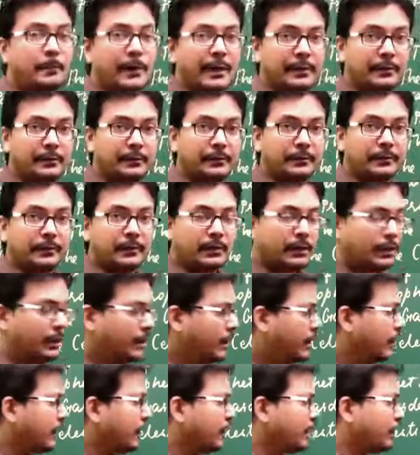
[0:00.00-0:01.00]
Paton.
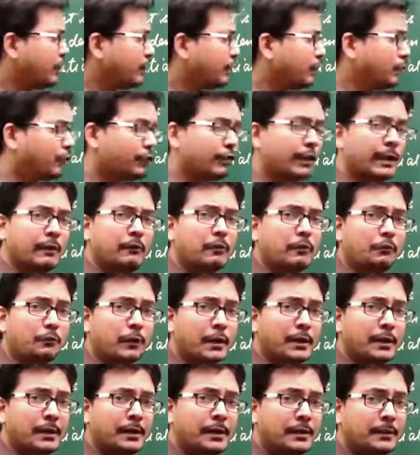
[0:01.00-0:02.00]
You should never
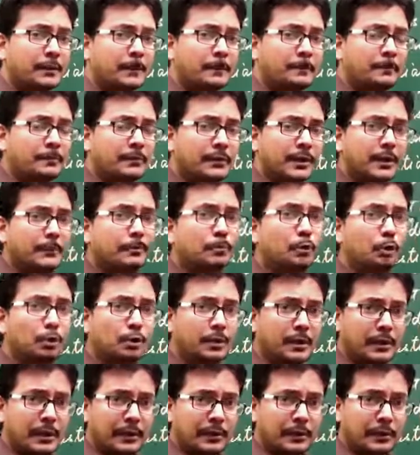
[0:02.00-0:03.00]
forget that both
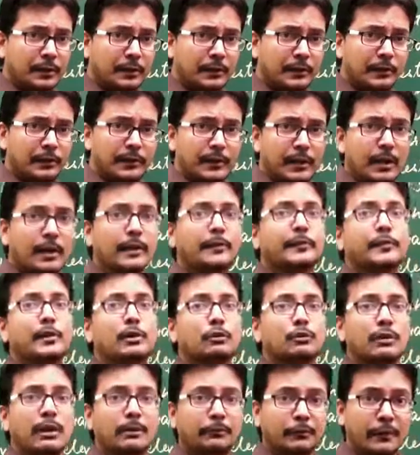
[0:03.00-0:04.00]
the writers are
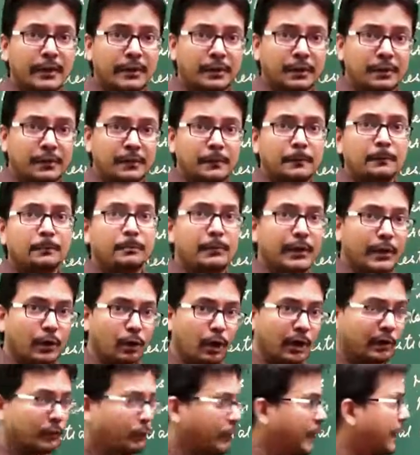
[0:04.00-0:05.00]
South African
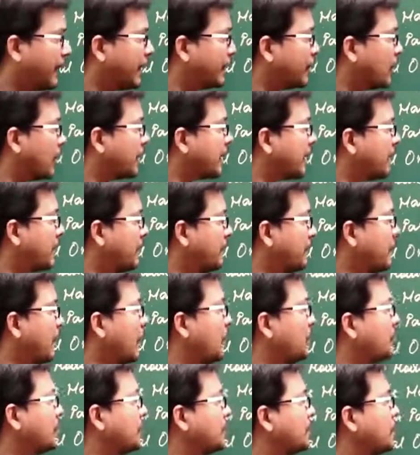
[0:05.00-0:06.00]
because we are talking
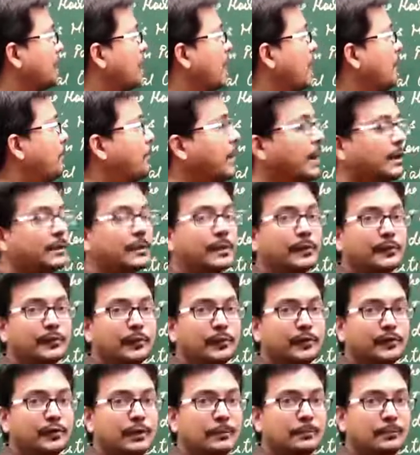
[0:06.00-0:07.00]
about the apartheid
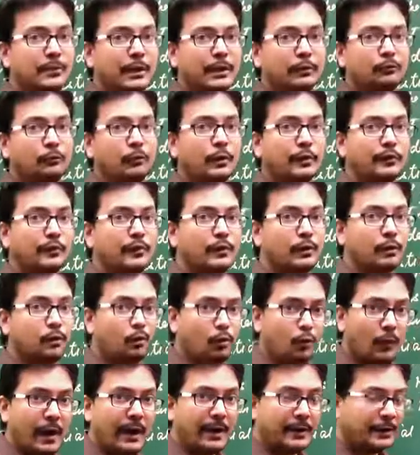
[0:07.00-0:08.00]
system that was
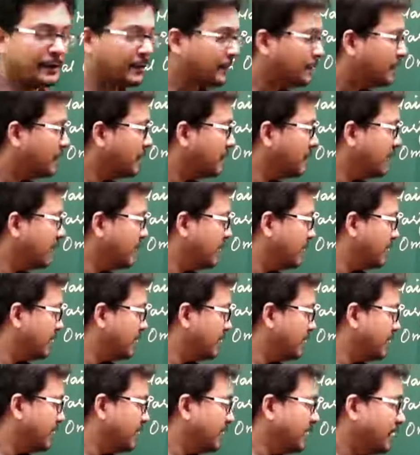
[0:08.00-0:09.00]
quite
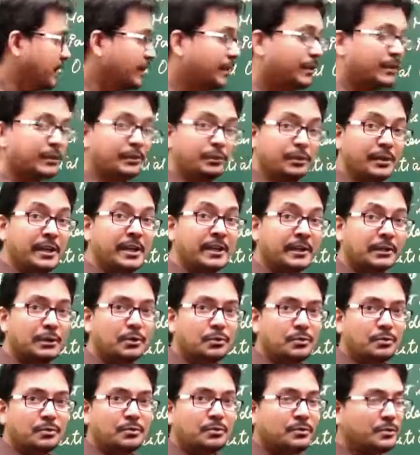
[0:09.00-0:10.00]
unique
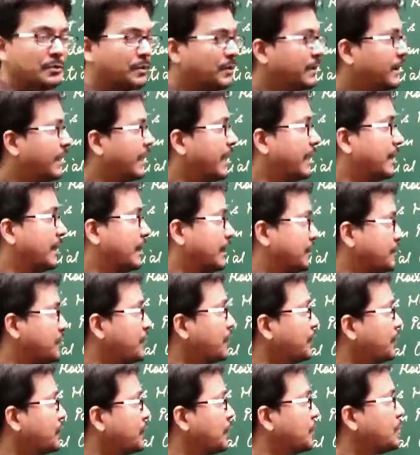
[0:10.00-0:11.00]
to and
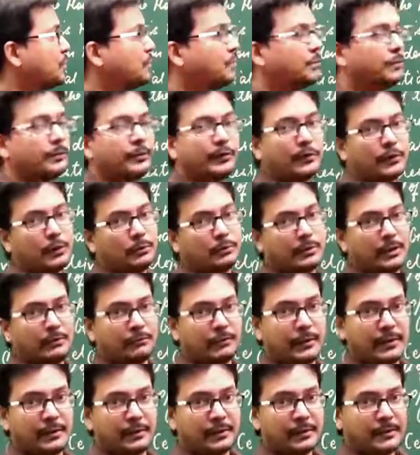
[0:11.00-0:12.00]
unjust to South
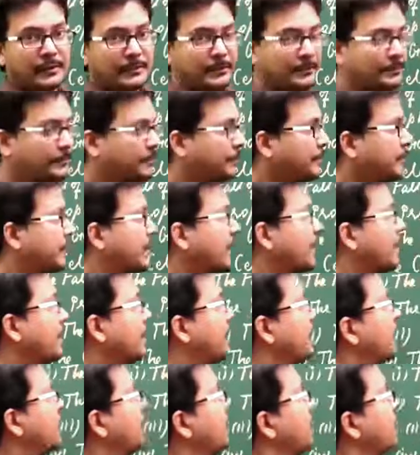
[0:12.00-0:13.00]
Africa.
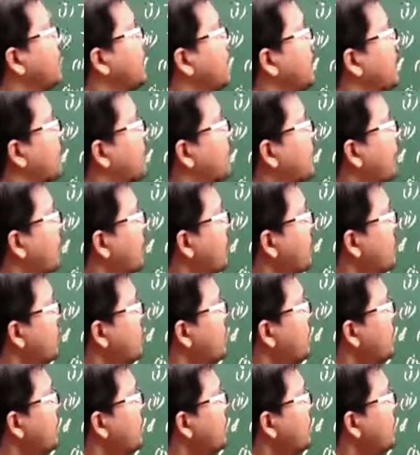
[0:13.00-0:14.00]

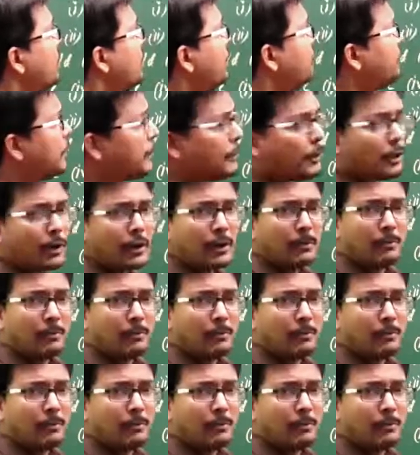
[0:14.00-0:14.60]
So, if we talk